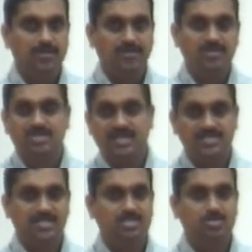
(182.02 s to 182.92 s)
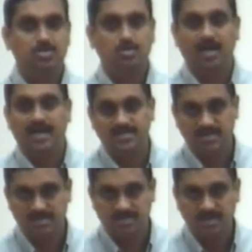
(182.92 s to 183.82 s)
by fixed assets to total
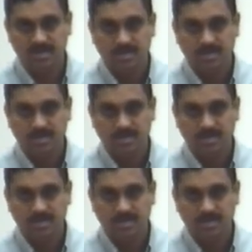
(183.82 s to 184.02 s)
assets.